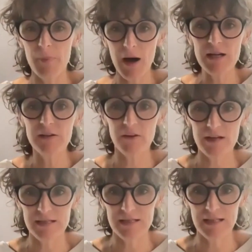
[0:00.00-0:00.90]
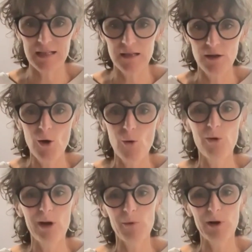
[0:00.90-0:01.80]
biodiversity
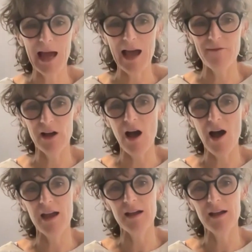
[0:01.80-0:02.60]
will have a higher